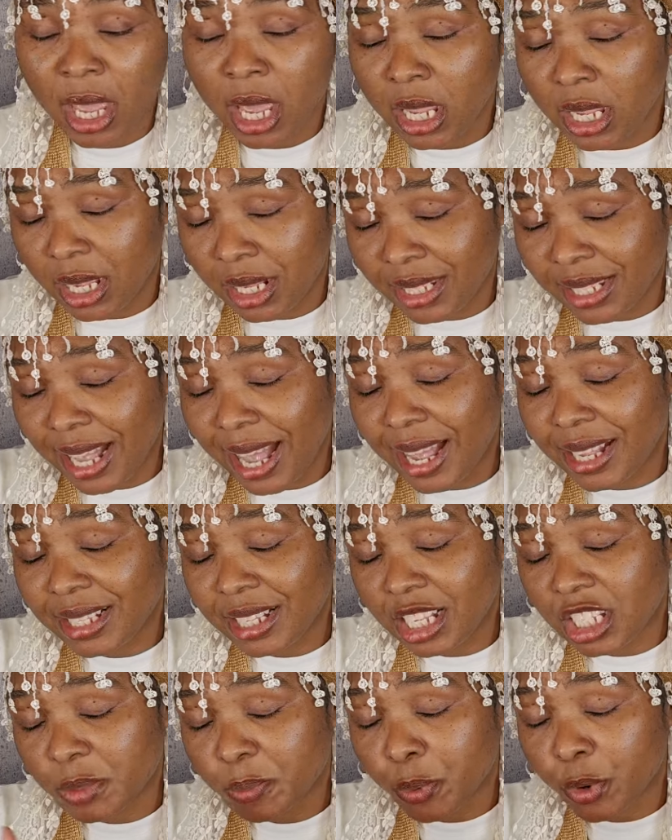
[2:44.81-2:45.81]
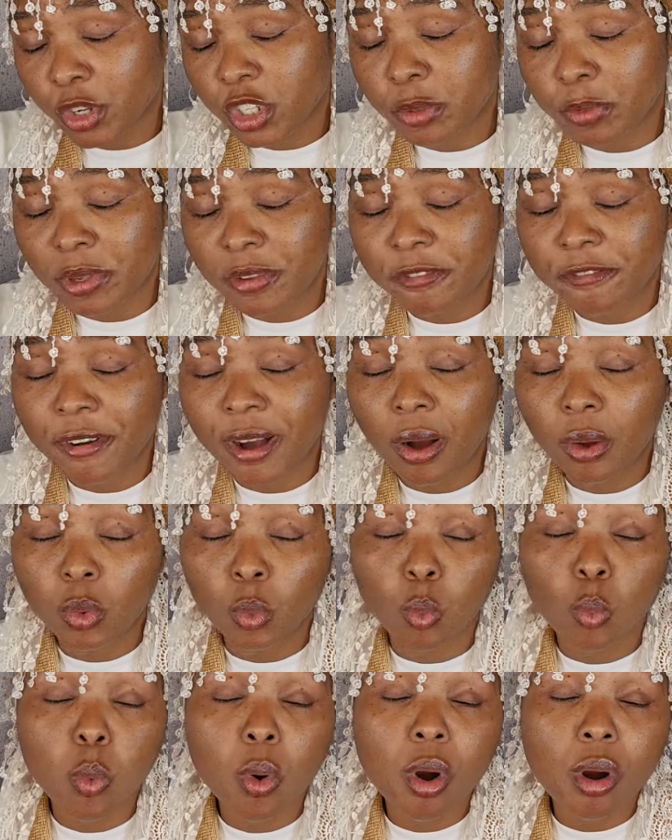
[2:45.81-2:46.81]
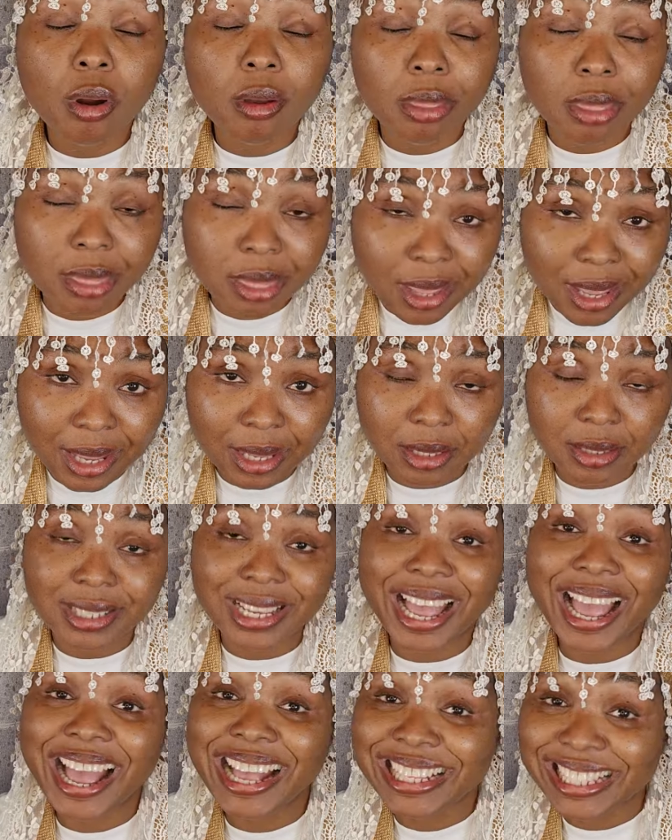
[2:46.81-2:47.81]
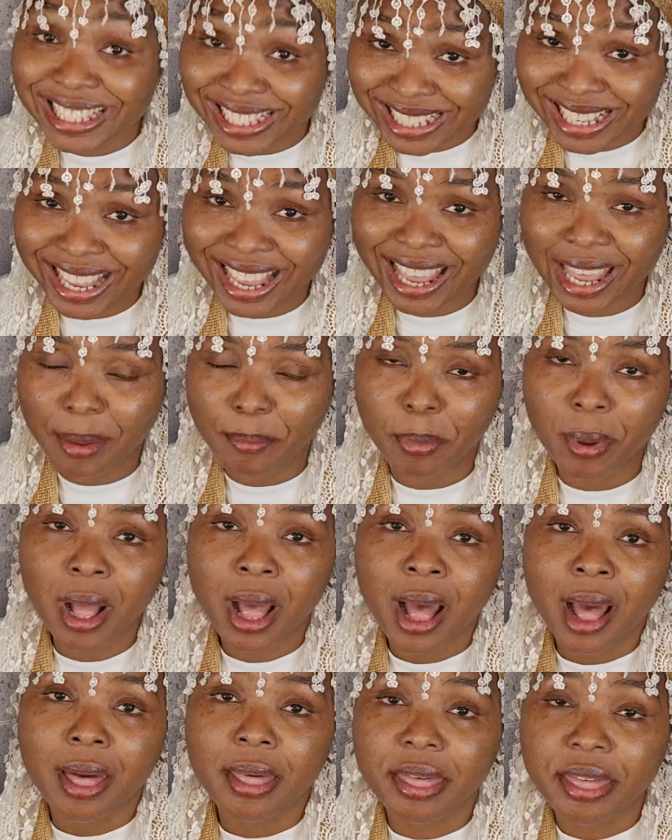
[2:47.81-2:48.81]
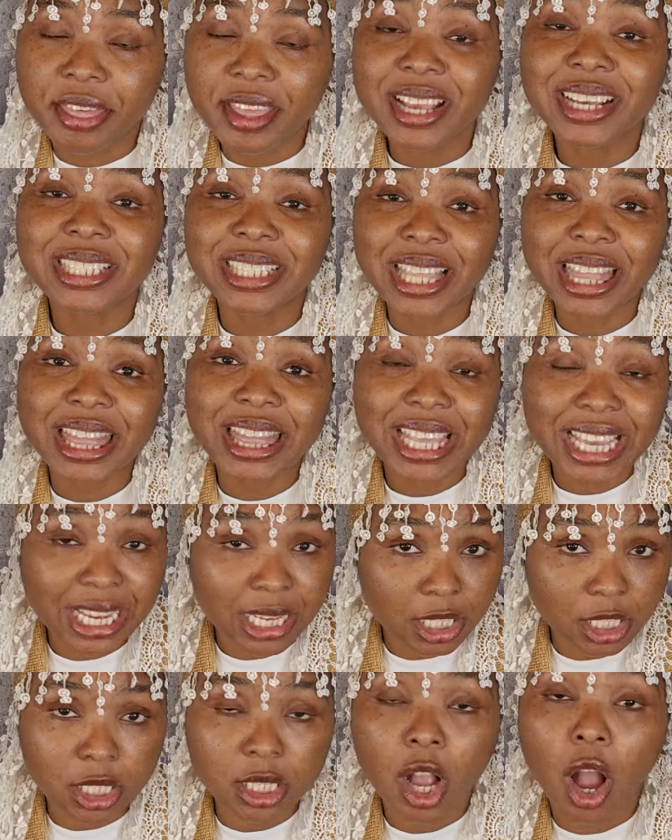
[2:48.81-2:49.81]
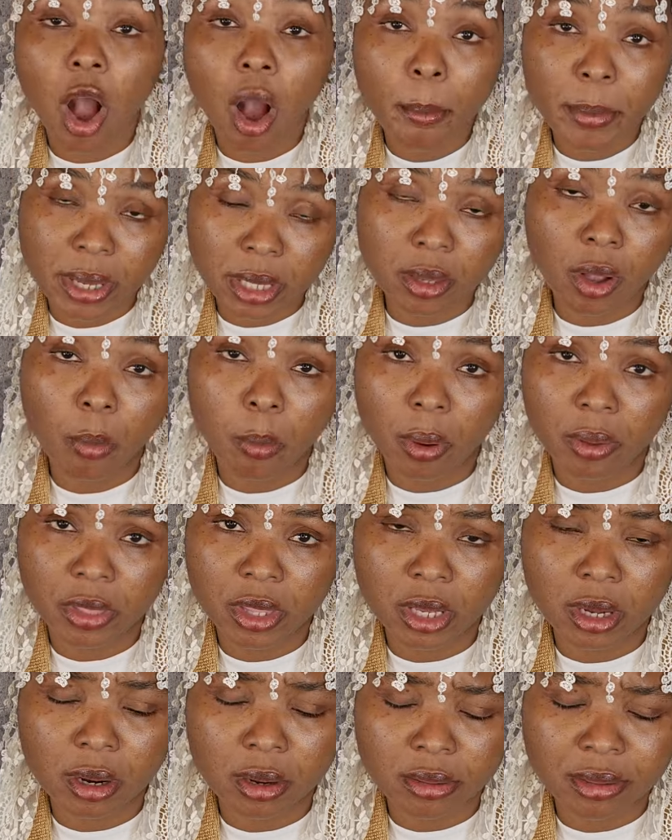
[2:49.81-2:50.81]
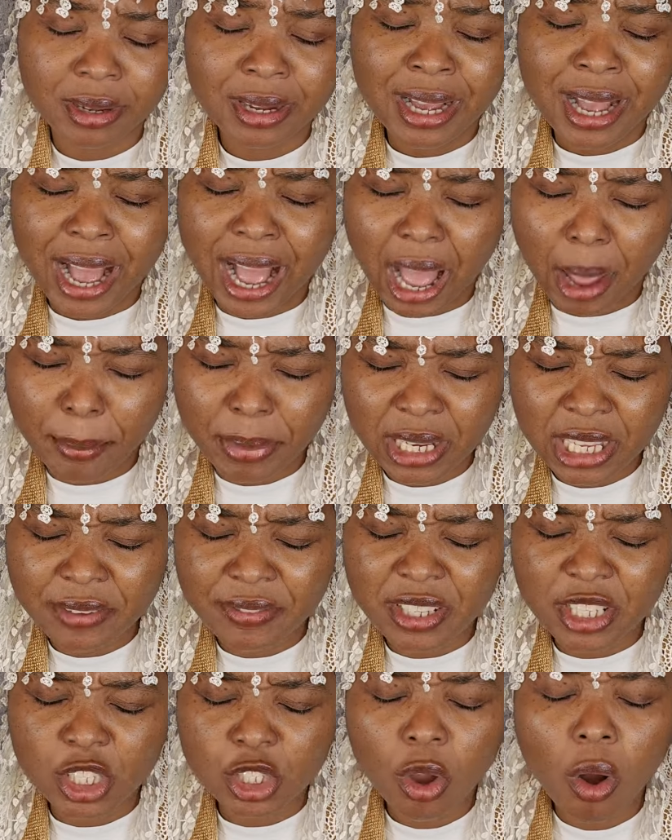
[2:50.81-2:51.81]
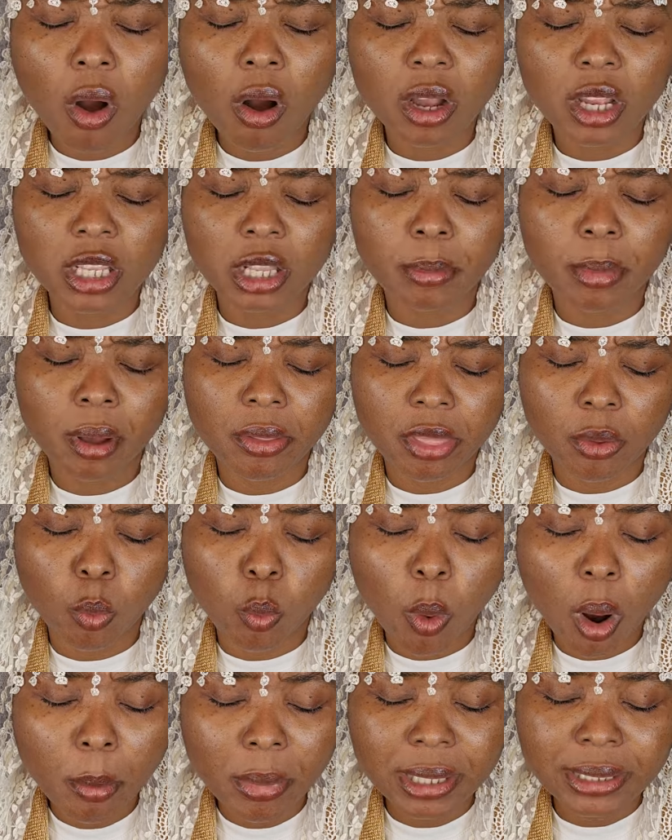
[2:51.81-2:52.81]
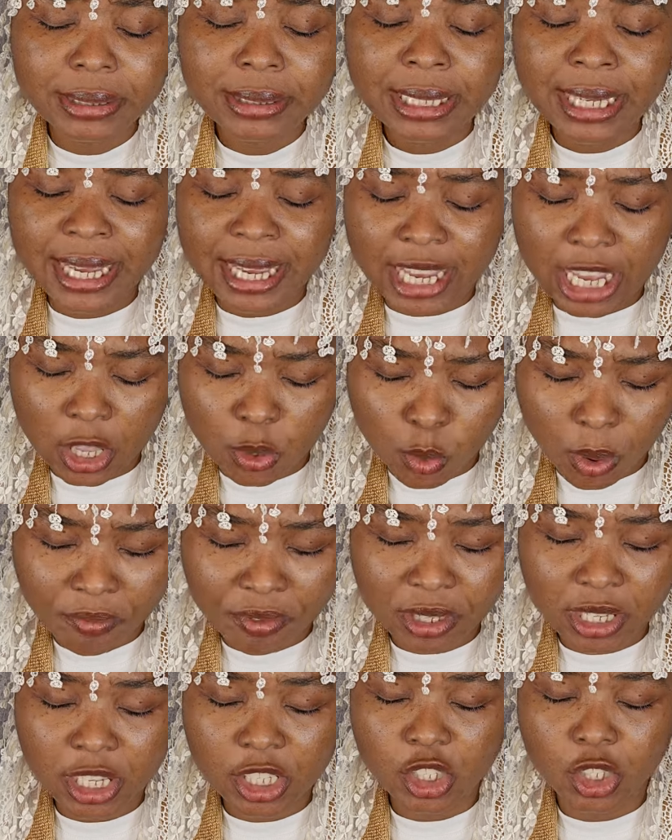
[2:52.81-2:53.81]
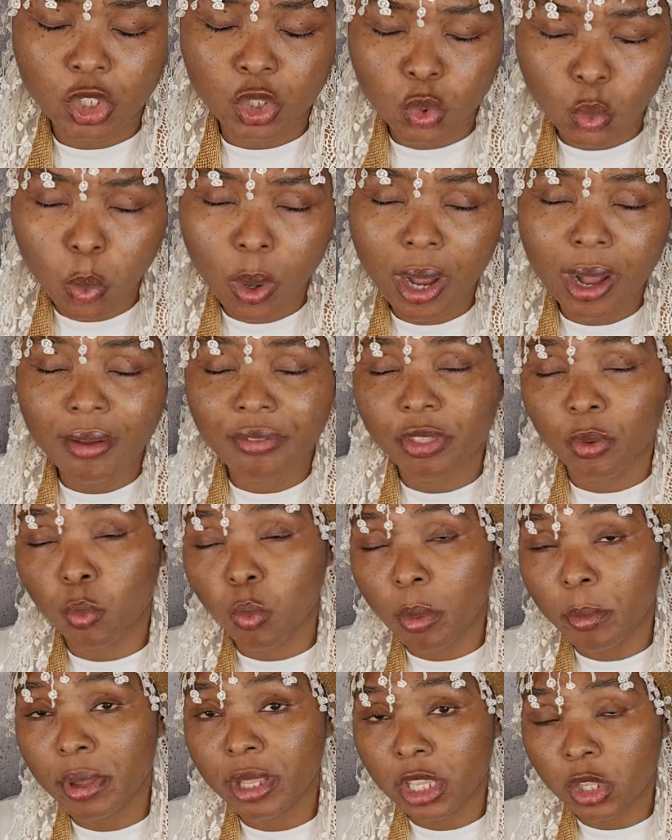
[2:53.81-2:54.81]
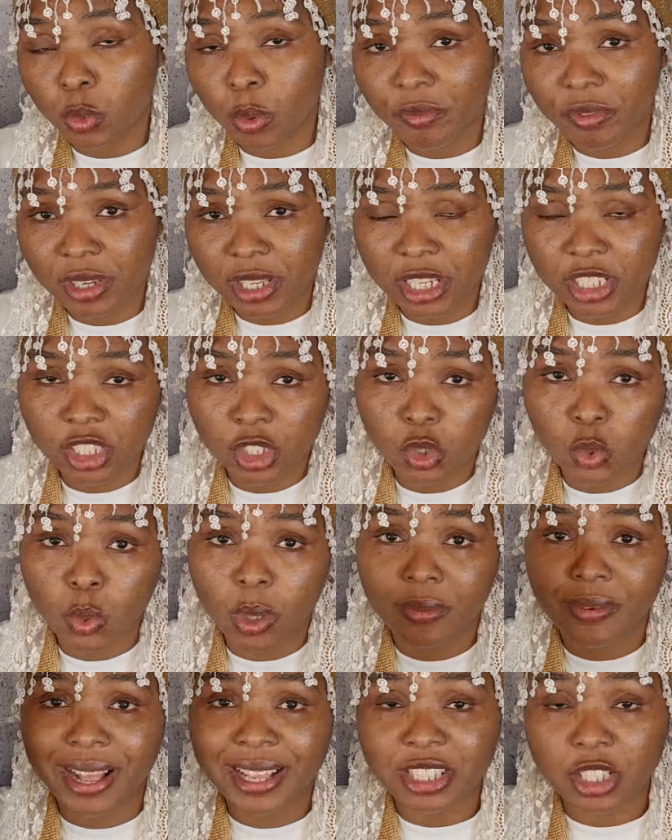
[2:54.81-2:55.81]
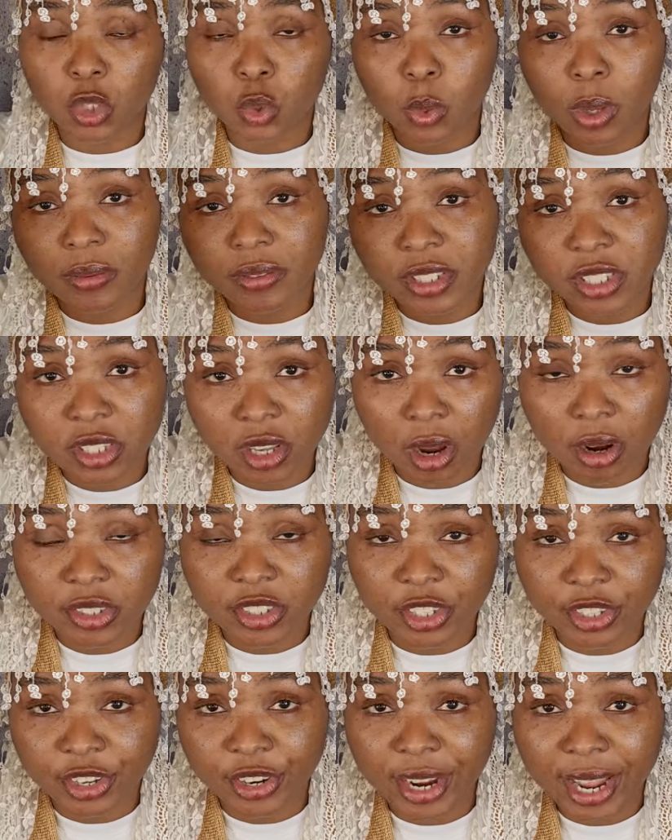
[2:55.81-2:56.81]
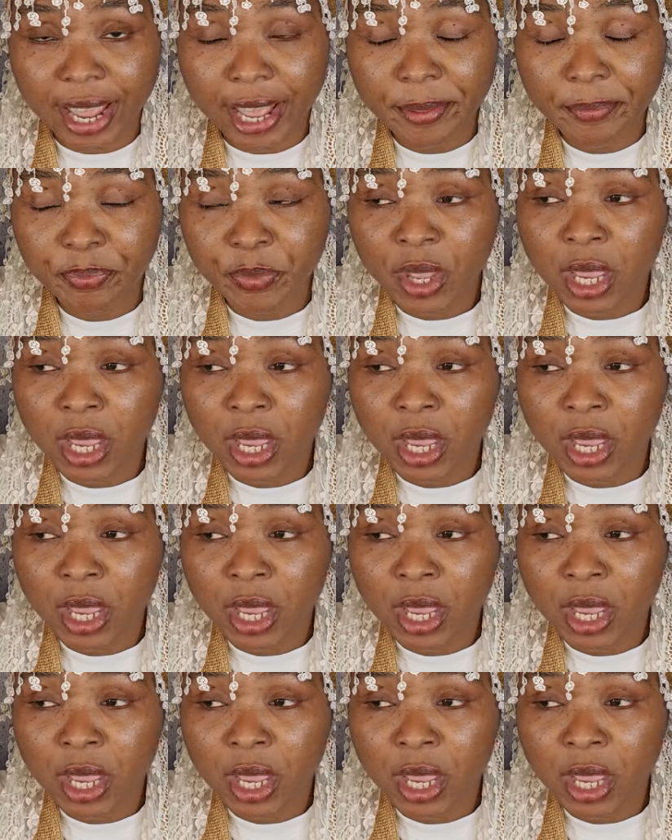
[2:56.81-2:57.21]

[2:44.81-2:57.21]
Yesaya says, pray to be found worthy to escape these things coming upon the earth. I believe he's talking about the woman in Revelation 12. The woman in Revelation 12 has the 12 stars on her head.